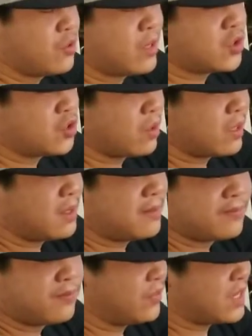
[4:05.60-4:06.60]
enjoy
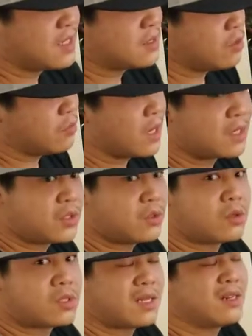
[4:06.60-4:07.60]
these new
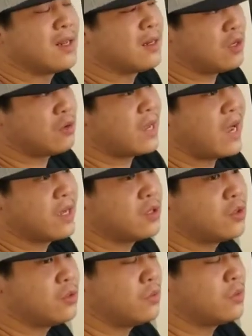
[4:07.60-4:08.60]
monsters and the new
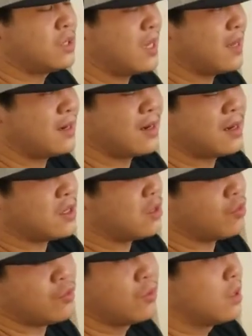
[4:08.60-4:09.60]
kaijus and the
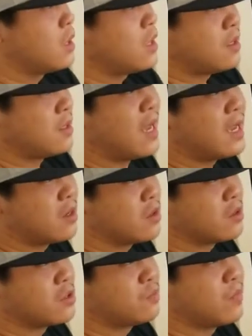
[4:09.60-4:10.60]
new
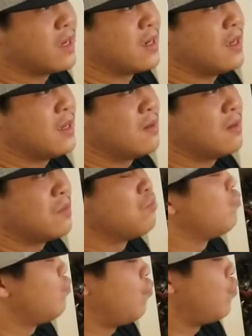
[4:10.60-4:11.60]
Jaegers, but
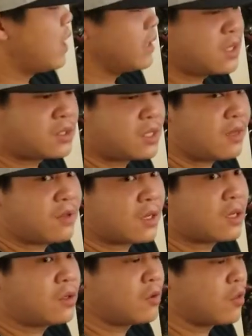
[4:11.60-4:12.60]
we'll have to see if they're
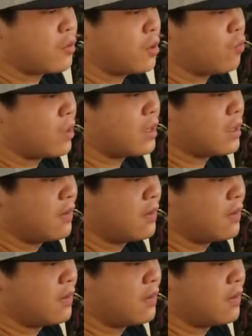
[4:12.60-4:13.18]
going to do the third one.